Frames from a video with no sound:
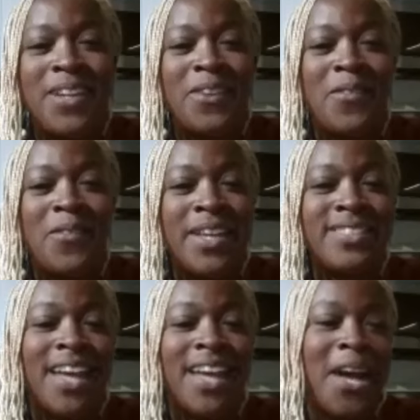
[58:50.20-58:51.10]
You know,
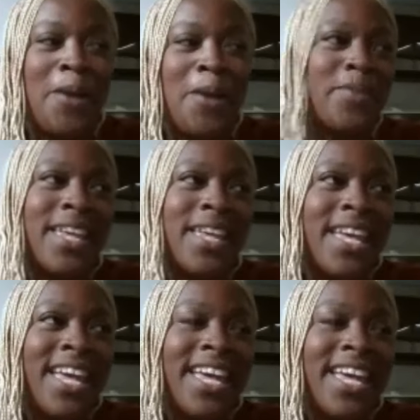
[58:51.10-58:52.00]
it's, um,
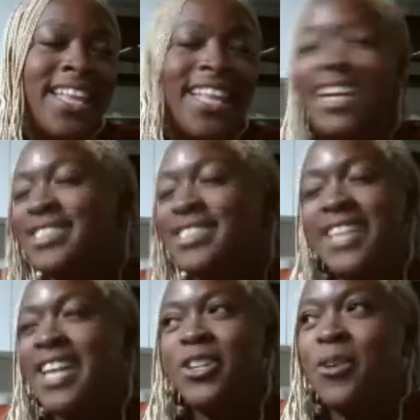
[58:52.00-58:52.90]
like I
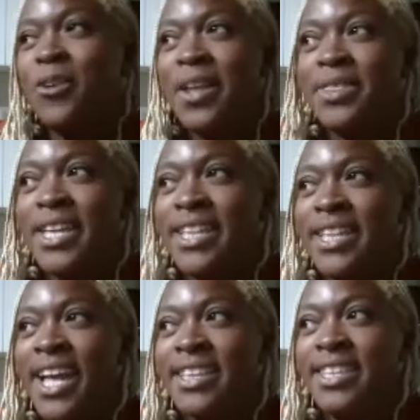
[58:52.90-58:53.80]
said, you know, I think
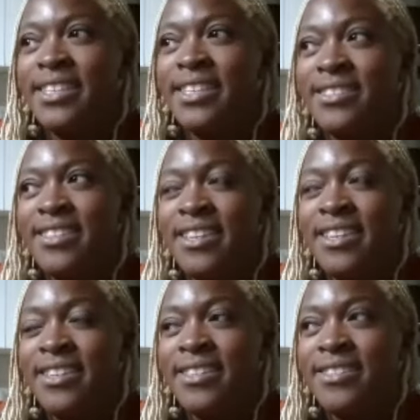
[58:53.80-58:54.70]
that this
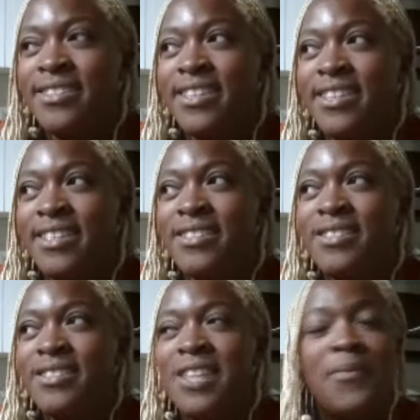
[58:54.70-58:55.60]
is this
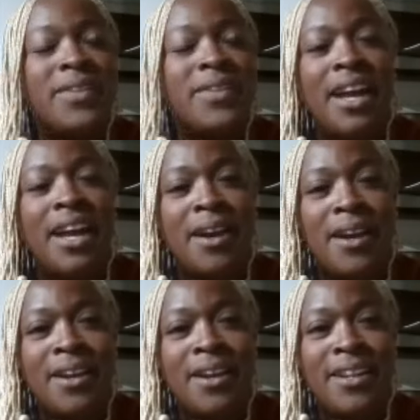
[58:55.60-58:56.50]
is definitely a,
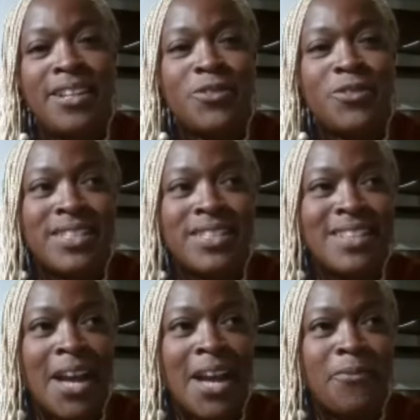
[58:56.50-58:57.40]
a, an interesting
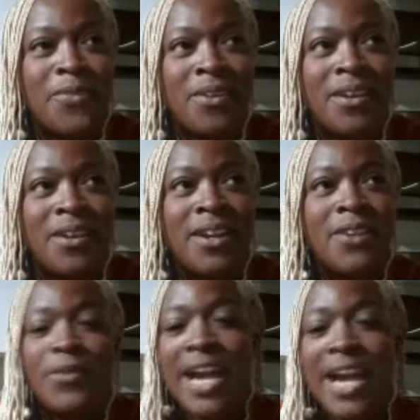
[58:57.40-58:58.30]
time for
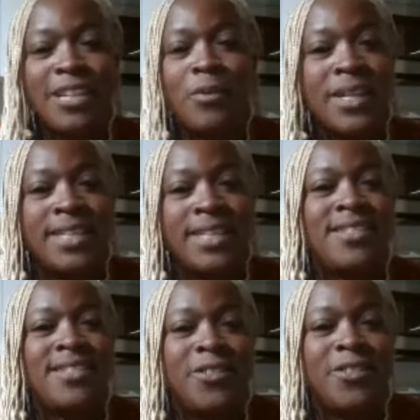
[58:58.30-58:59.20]
for anyone that's
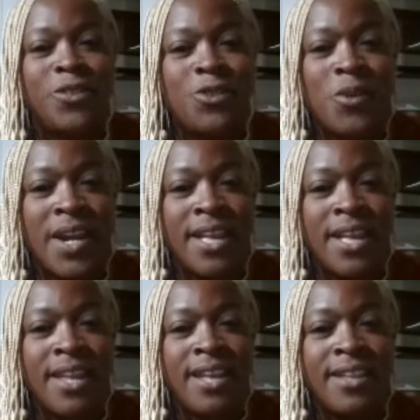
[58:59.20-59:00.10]
telling their story.
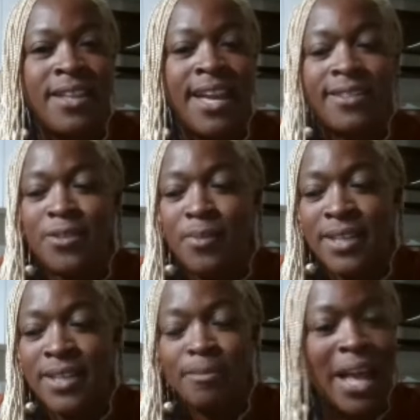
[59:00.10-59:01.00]
And, and as a
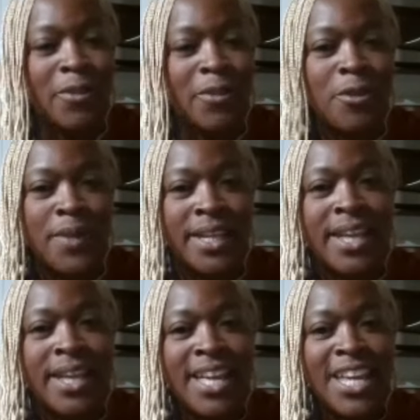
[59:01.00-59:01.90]
as a black woman,
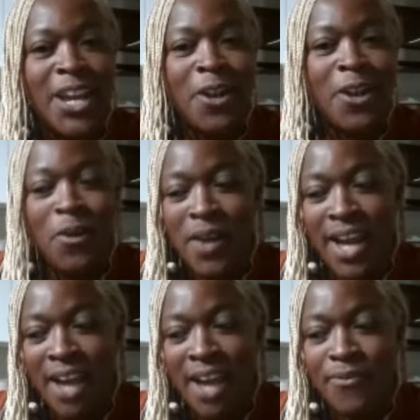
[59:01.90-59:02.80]
you know, I